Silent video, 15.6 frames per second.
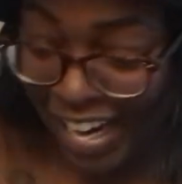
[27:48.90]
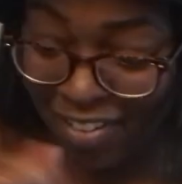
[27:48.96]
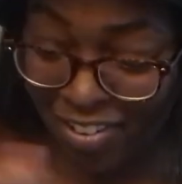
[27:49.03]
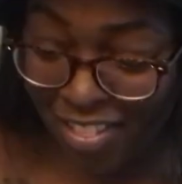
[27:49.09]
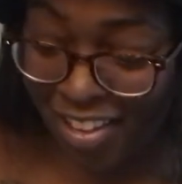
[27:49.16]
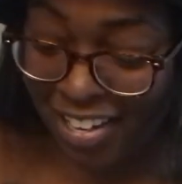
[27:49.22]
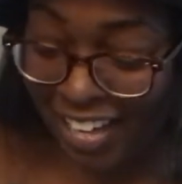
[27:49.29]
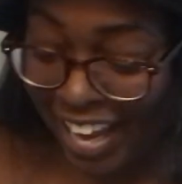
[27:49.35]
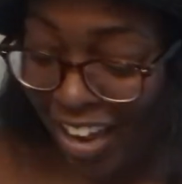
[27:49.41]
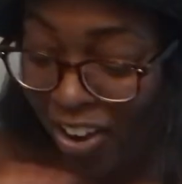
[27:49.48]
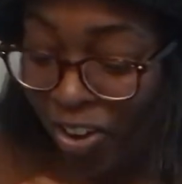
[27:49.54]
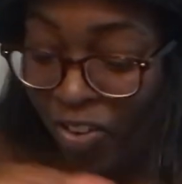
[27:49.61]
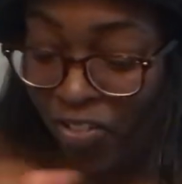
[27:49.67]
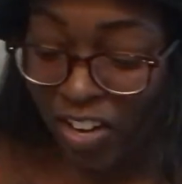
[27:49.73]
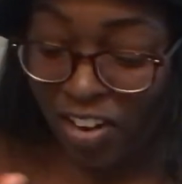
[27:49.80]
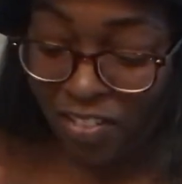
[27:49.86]
everything
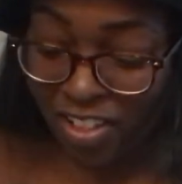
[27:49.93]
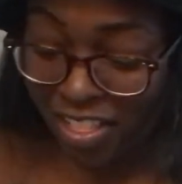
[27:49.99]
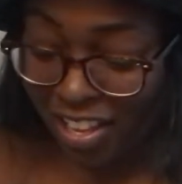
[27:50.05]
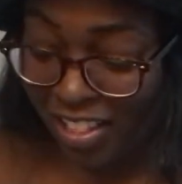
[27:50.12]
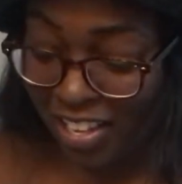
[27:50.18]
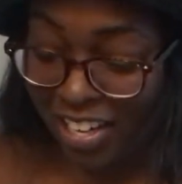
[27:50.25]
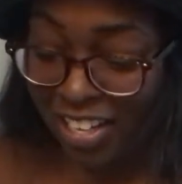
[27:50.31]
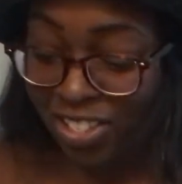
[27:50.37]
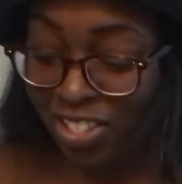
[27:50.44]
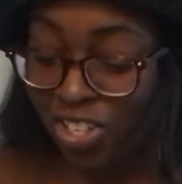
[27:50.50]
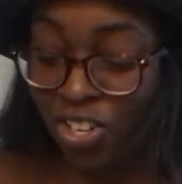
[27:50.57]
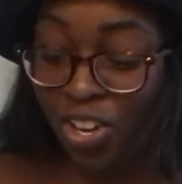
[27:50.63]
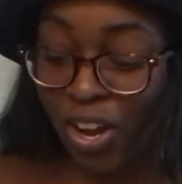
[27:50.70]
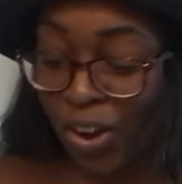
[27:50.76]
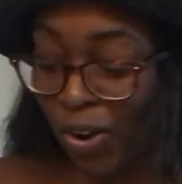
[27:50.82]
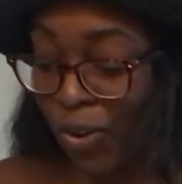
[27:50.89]
down, everything they need to
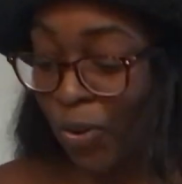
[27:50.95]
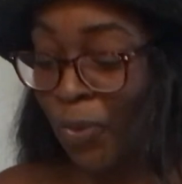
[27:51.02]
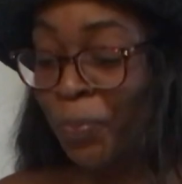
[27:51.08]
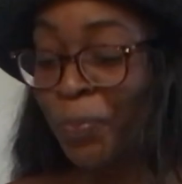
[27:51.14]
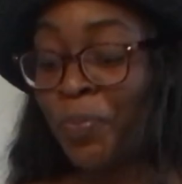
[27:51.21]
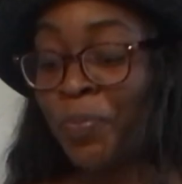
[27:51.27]
know.